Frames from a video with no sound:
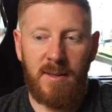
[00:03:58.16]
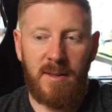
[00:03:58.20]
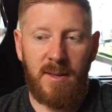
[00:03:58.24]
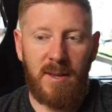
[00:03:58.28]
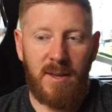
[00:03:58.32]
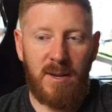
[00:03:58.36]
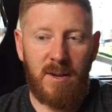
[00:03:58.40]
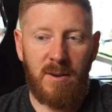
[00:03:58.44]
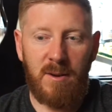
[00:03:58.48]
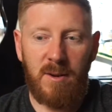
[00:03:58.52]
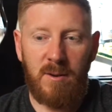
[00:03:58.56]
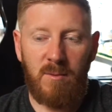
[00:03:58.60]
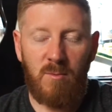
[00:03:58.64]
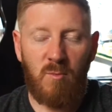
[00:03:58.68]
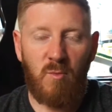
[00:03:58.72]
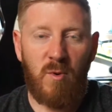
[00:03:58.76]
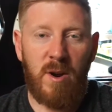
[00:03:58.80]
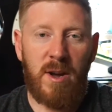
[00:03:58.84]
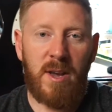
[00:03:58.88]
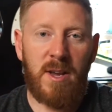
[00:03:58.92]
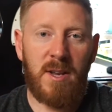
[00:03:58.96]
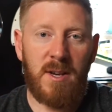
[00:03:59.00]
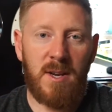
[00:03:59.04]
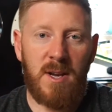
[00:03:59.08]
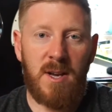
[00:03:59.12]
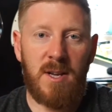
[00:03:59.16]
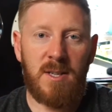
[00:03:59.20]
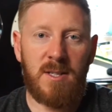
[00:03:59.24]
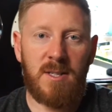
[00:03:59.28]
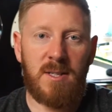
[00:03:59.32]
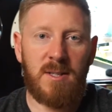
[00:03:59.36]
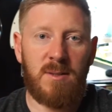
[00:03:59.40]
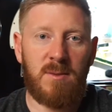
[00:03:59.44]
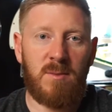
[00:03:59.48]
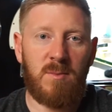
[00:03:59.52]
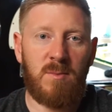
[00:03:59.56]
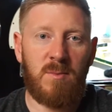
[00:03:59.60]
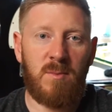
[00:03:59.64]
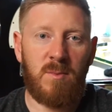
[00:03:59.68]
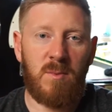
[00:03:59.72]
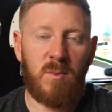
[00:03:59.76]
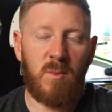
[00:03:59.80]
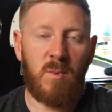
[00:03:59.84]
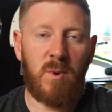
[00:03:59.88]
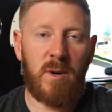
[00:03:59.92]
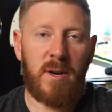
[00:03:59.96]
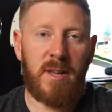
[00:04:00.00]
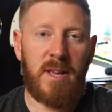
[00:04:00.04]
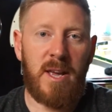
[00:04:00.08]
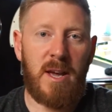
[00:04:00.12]
it recognizes
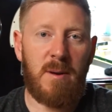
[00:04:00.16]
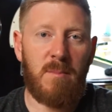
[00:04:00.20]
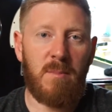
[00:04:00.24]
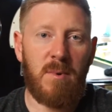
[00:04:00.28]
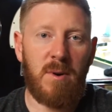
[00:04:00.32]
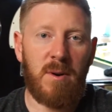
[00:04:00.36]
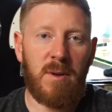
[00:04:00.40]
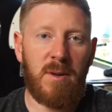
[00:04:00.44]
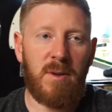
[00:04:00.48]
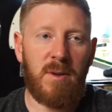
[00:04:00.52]
what camera